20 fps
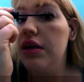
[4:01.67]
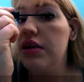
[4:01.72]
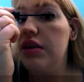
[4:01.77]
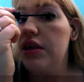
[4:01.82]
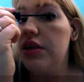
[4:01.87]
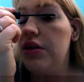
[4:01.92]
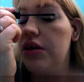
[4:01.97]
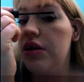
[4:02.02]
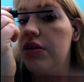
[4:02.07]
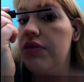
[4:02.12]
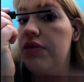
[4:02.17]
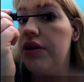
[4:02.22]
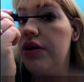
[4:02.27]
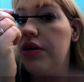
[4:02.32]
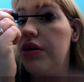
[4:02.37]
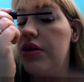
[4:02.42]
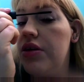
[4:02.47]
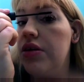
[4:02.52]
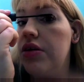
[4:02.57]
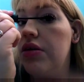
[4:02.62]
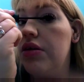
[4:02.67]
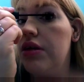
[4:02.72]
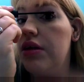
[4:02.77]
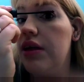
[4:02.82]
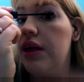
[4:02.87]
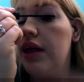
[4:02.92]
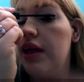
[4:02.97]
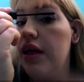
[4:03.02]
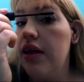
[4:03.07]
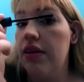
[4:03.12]
because then you're going to focus
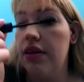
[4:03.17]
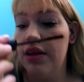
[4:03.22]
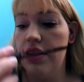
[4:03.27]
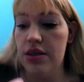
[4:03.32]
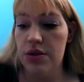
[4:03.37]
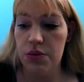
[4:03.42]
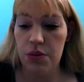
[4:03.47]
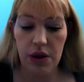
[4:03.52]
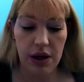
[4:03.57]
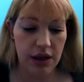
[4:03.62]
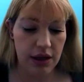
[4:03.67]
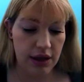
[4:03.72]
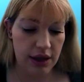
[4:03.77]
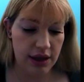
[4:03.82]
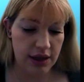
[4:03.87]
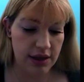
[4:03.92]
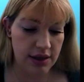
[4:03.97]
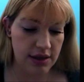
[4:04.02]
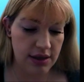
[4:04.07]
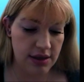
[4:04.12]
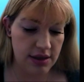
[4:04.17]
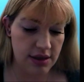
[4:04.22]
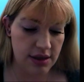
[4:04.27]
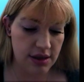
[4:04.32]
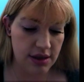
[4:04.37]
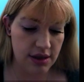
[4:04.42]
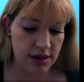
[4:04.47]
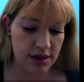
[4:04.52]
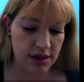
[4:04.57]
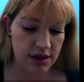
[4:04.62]
on length as well as
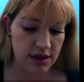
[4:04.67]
